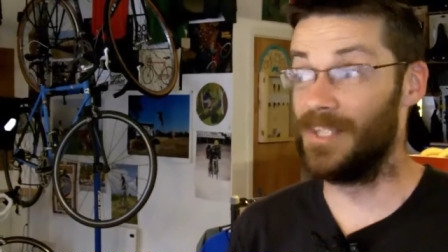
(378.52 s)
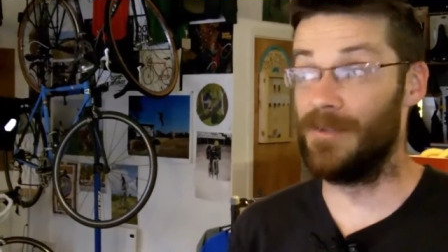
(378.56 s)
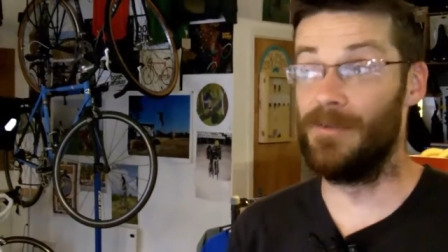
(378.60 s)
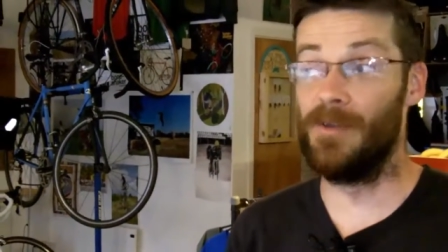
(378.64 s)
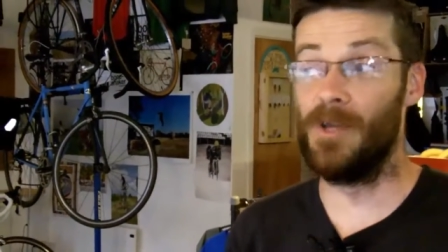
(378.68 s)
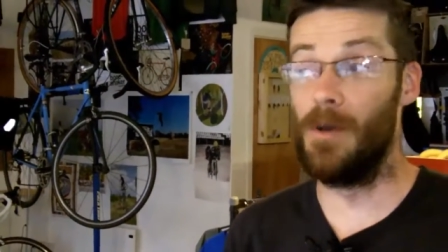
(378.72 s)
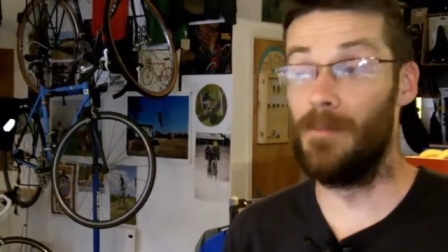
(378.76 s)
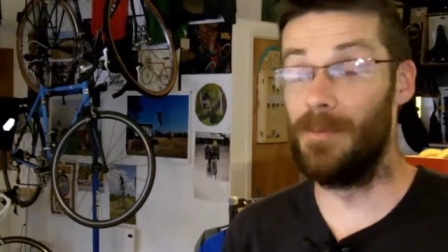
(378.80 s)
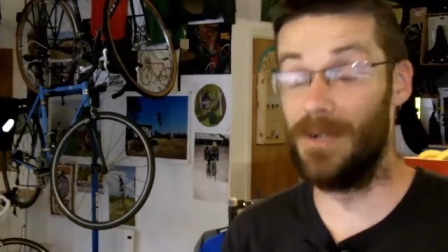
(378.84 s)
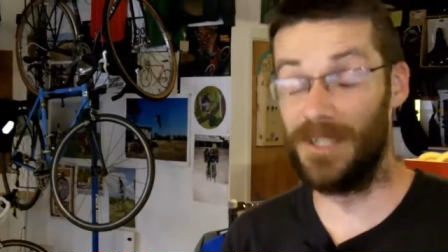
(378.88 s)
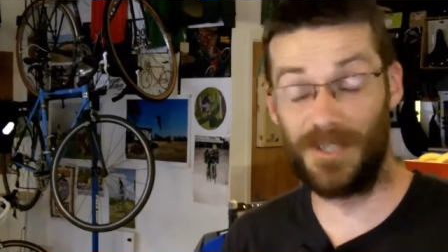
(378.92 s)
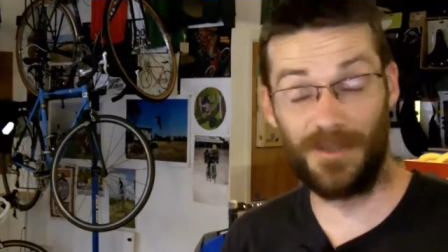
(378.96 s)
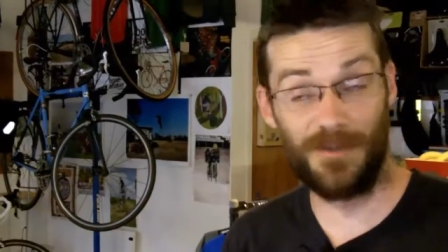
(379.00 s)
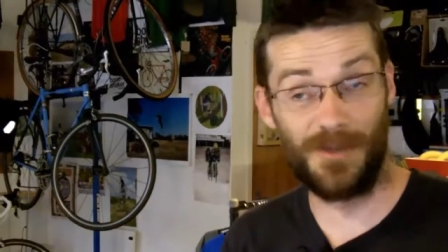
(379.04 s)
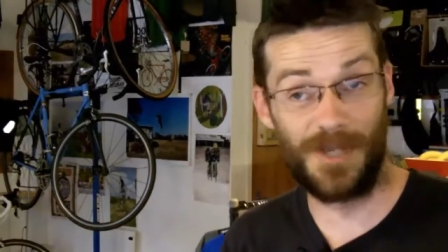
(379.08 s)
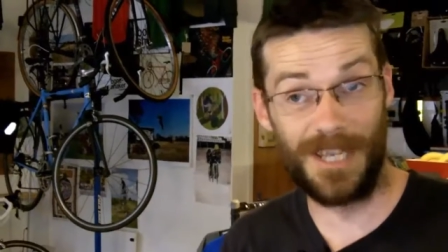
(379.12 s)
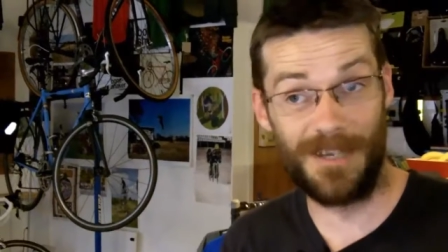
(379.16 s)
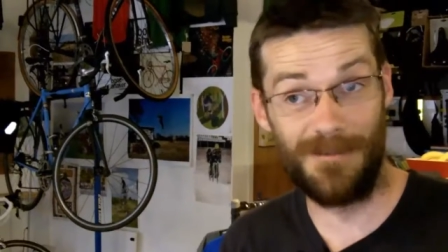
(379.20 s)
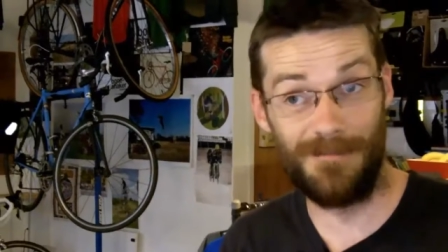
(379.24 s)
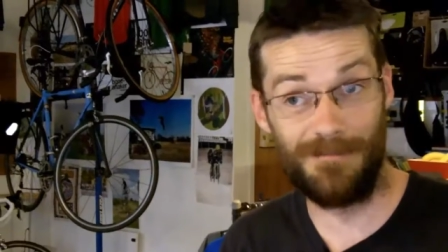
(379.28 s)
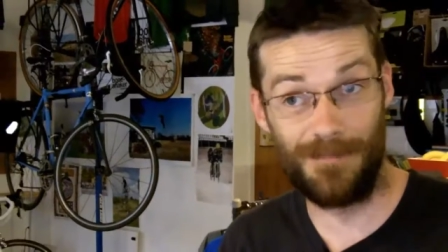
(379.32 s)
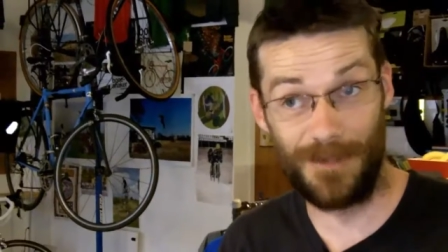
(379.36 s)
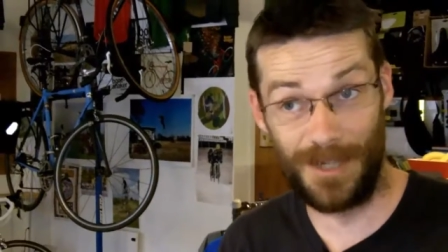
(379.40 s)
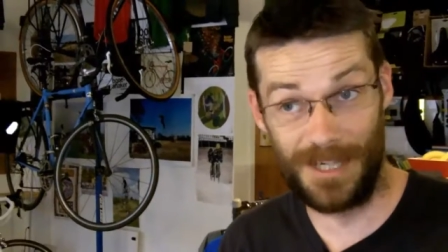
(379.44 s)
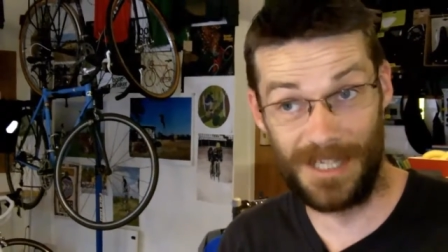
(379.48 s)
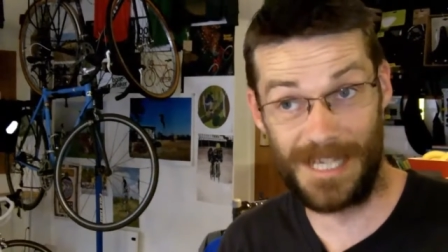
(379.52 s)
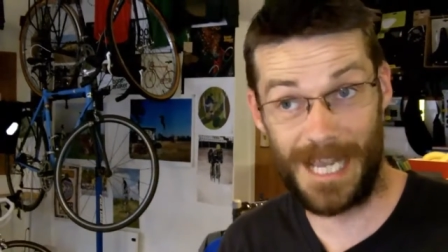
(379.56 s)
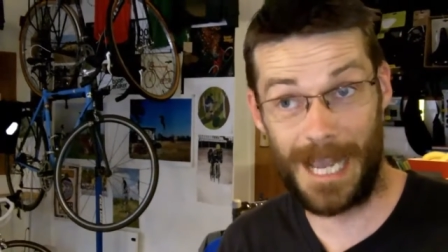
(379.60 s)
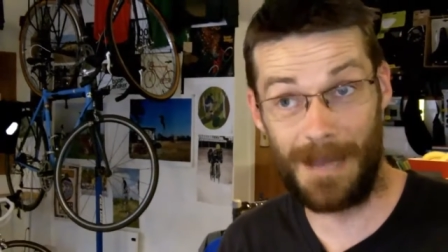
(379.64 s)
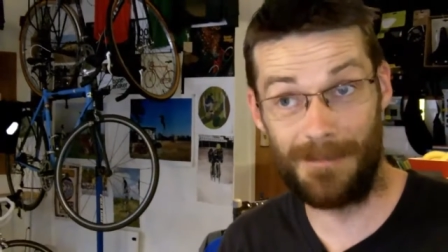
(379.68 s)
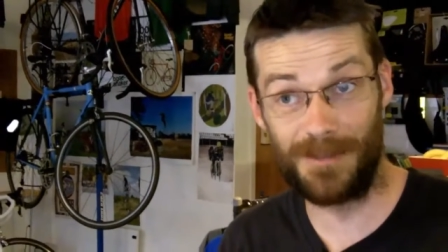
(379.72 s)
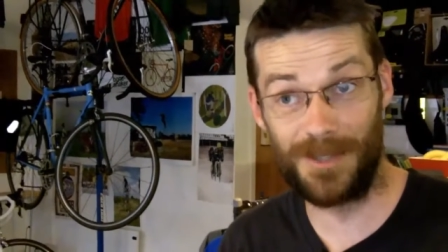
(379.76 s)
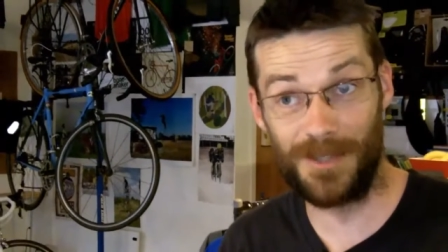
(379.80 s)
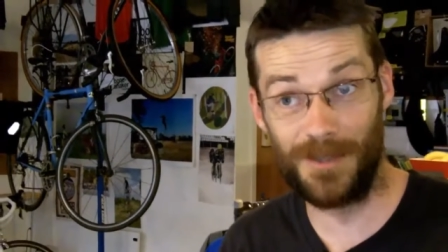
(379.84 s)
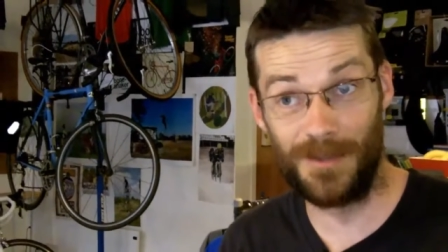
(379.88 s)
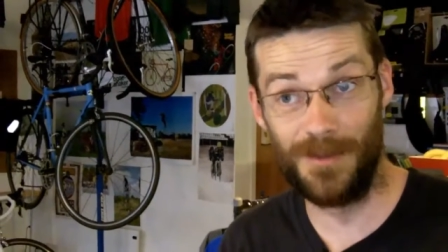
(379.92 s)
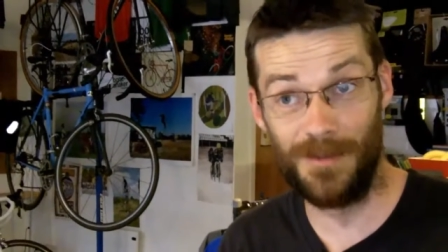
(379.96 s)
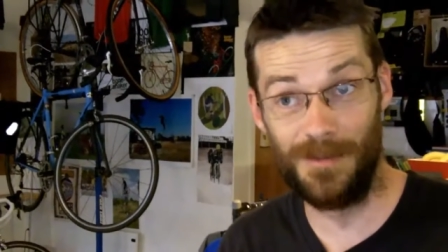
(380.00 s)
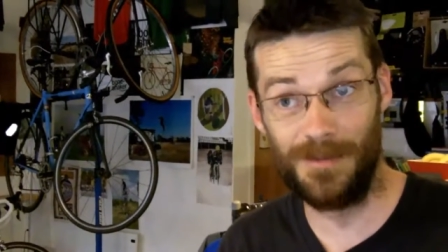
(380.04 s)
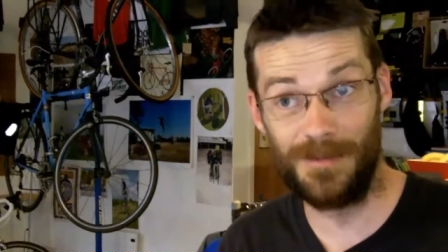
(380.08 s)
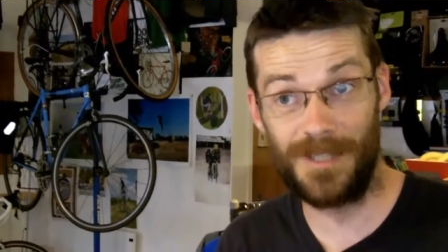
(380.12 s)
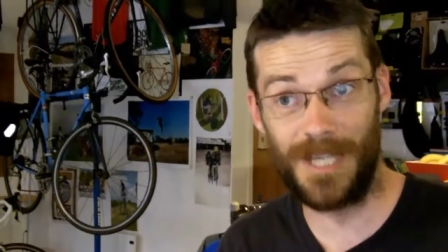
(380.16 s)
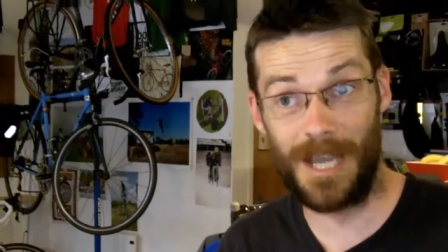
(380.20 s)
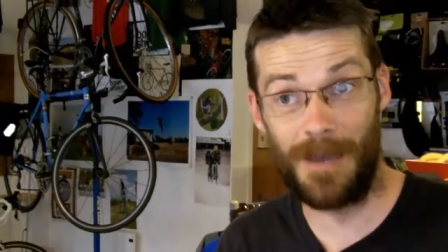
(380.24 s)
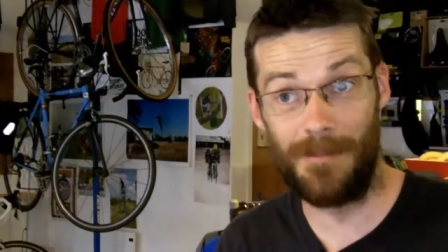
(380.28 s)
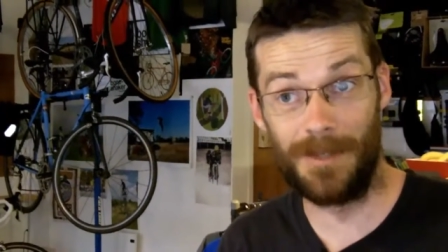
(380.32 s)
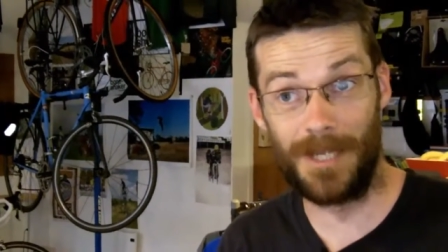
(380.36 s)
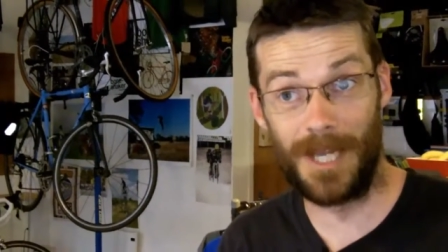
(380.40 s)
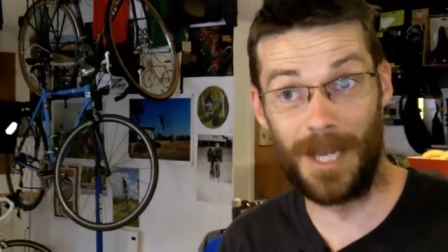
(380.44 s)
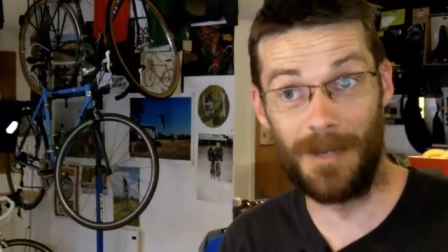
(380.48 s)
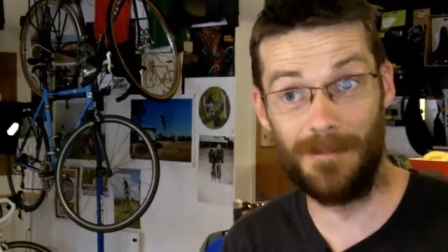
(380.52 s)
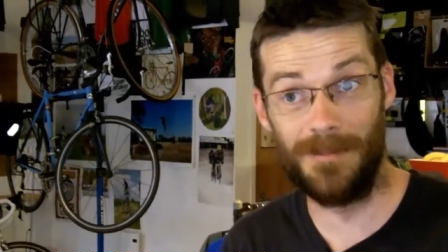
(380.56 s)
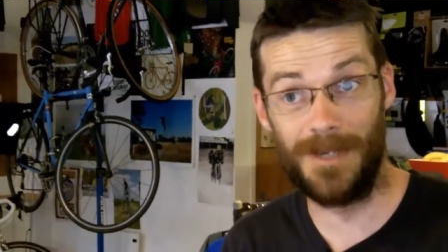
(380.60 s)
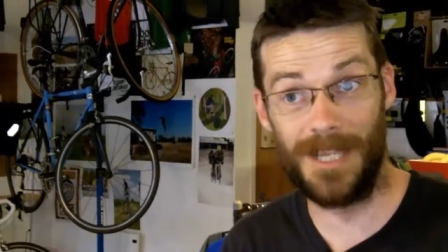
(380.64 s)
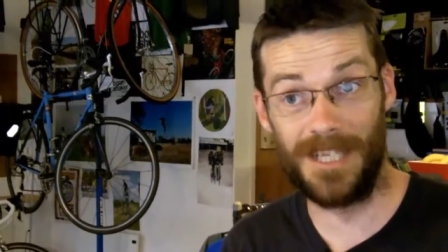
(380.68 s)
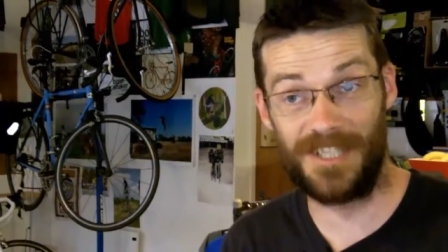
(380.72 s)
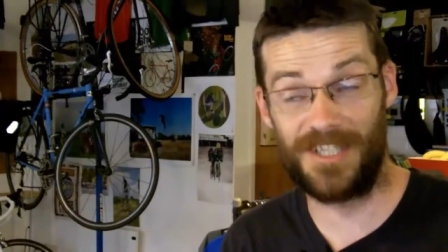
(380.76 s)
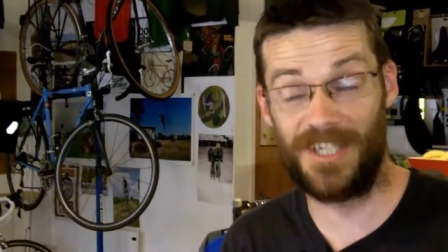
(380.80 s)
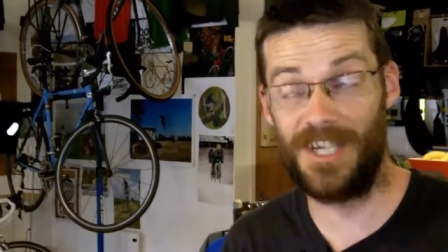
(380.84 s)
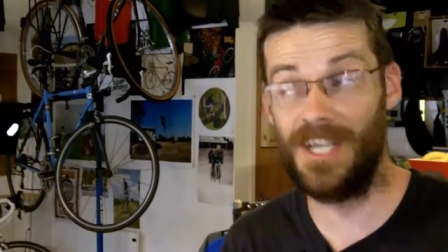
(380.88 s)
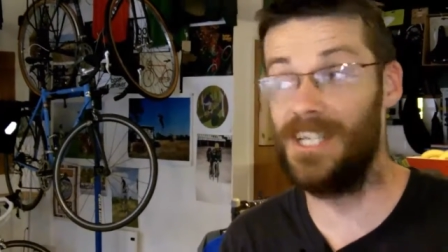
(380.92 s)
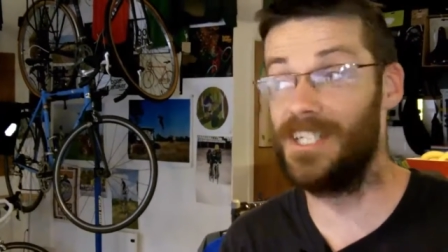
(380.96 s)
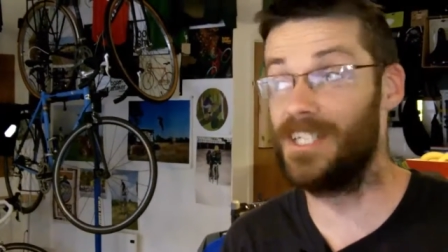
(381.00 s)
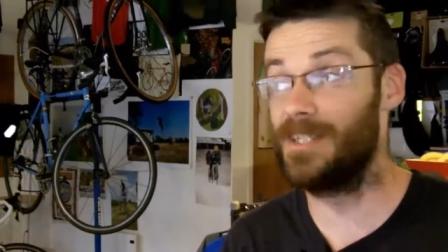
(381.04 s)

So we've got Bristol Green Capital coming up next year.